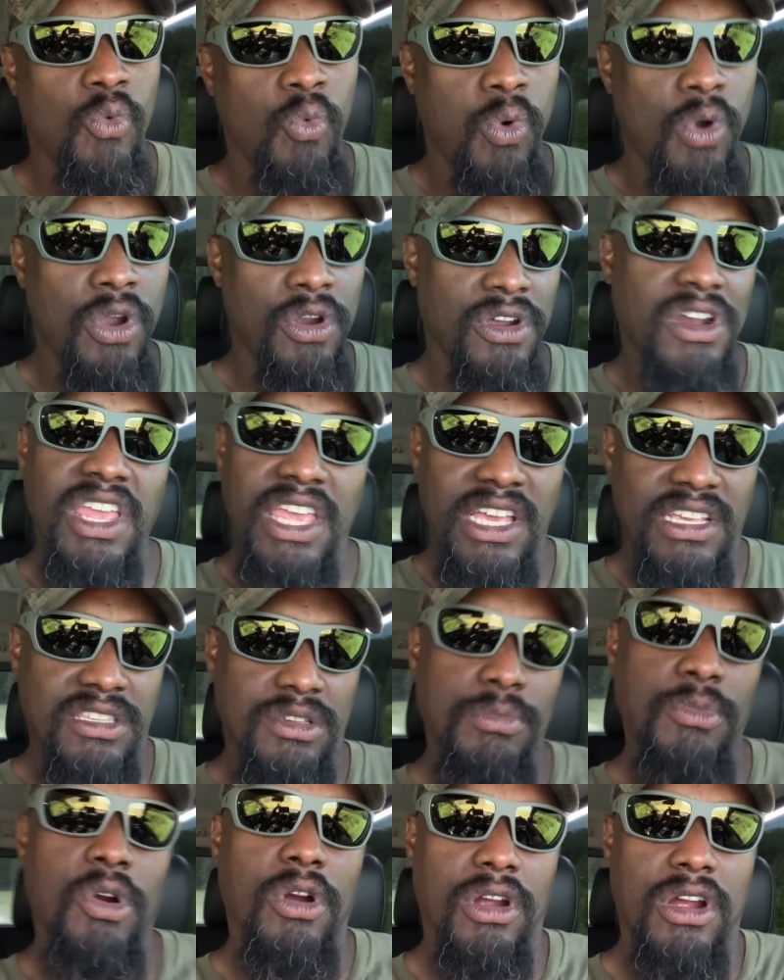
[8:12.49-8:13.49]
we're gonna get
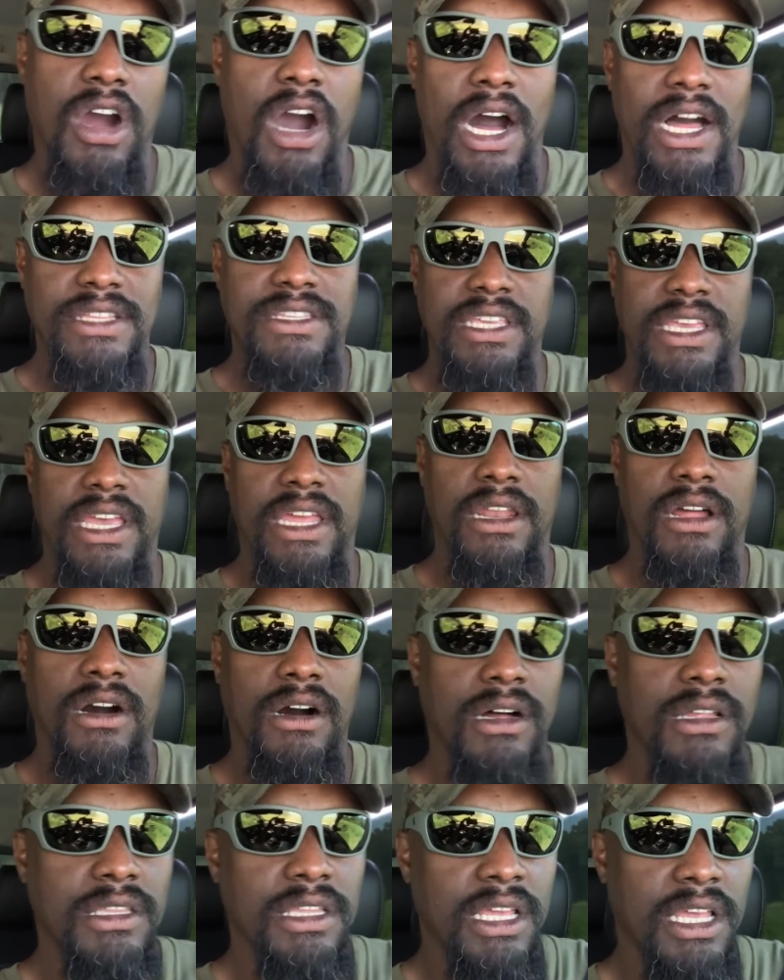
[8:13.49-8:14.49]
some more content
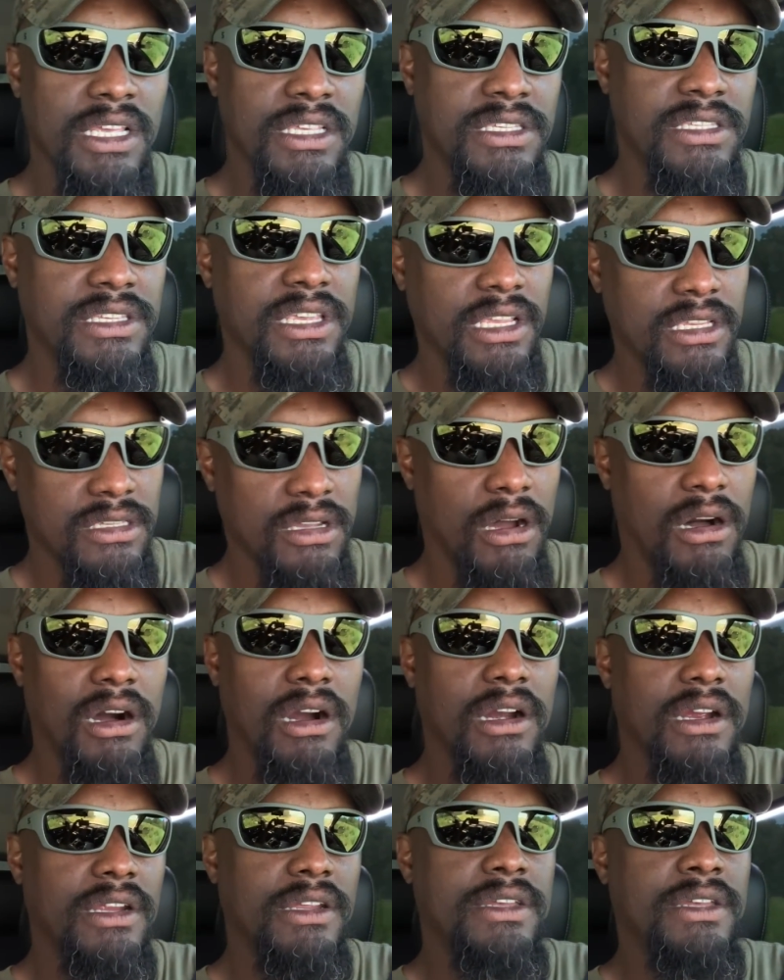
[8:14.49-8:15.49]
on this six A
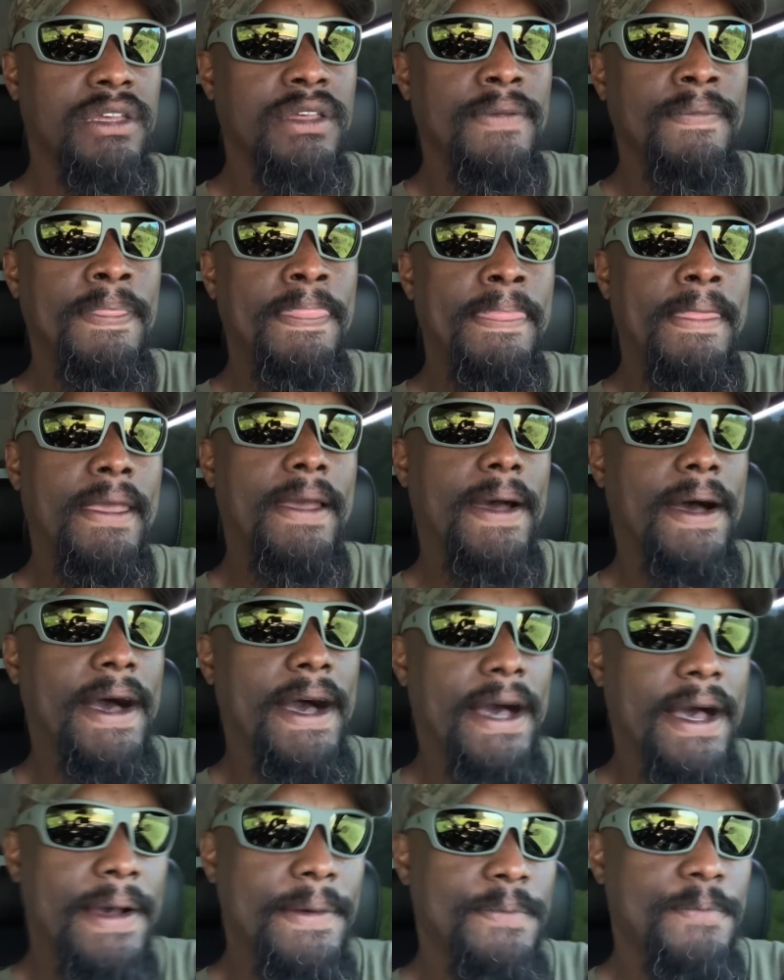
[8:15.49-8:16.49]
R C.
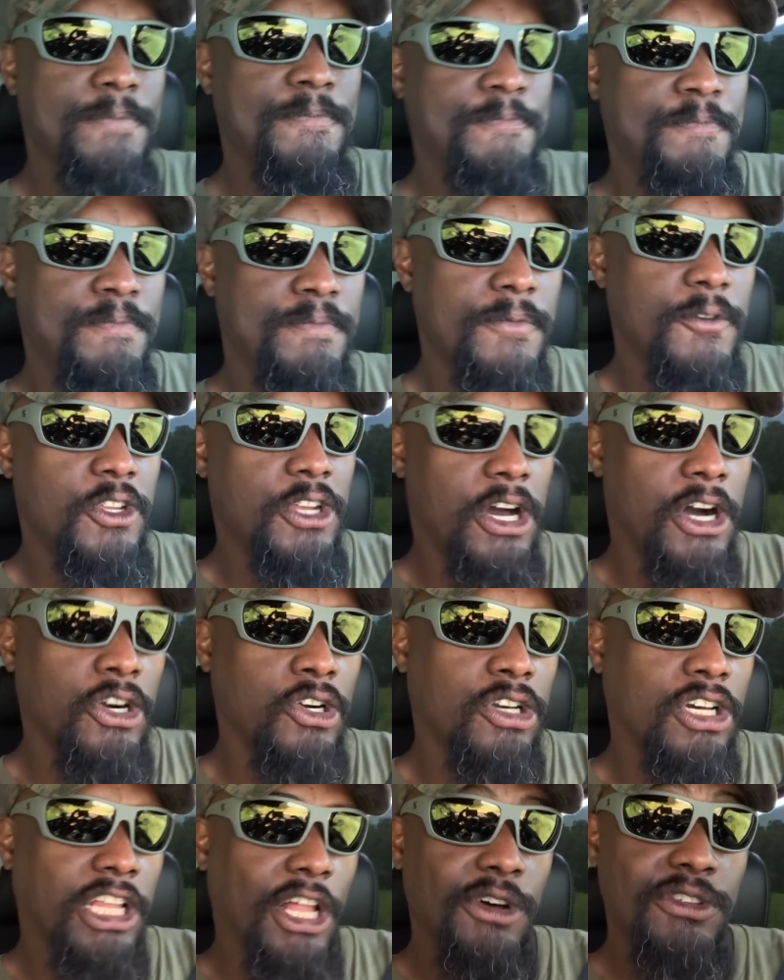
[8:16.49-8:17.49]
Um, You know,
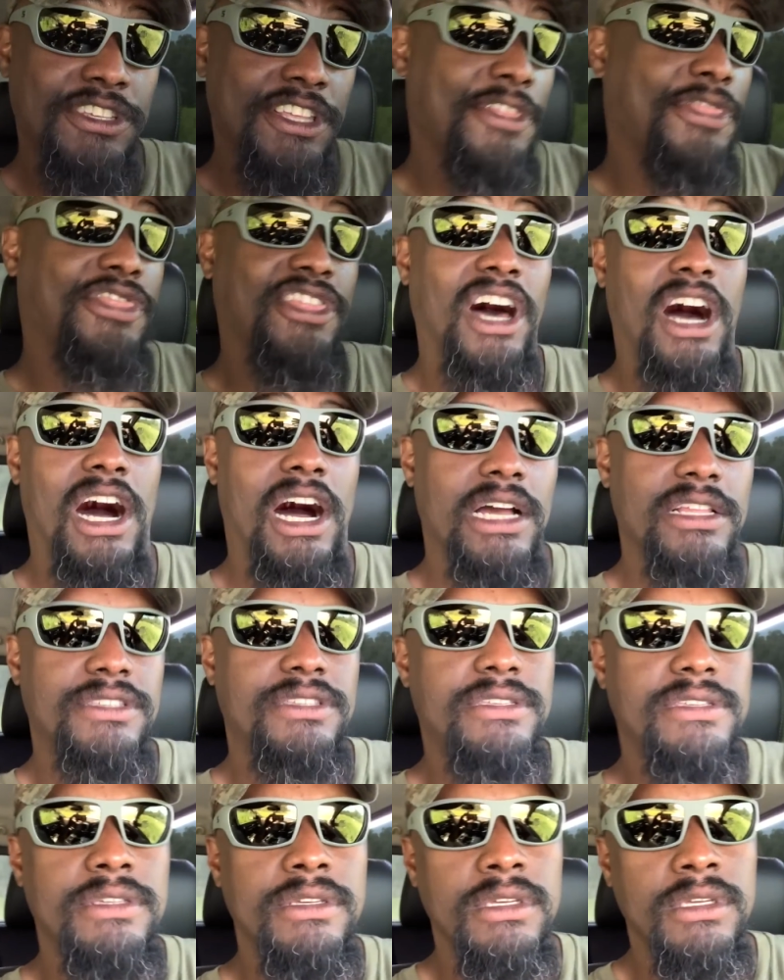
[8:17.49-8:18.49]
closing
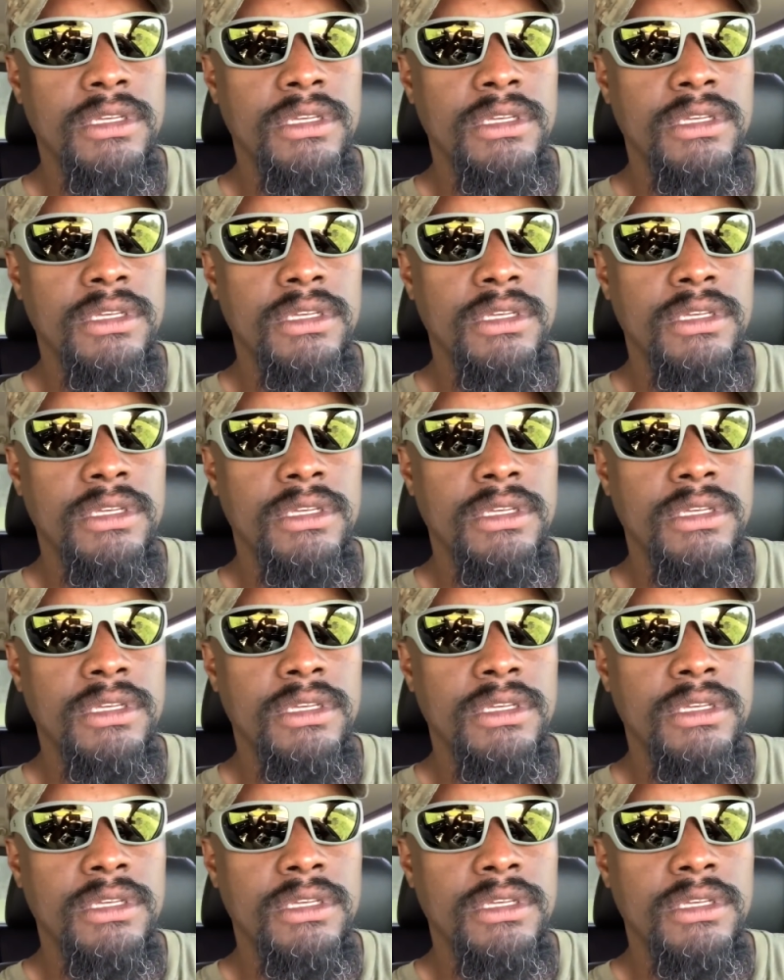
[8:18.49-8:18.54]
thoughts.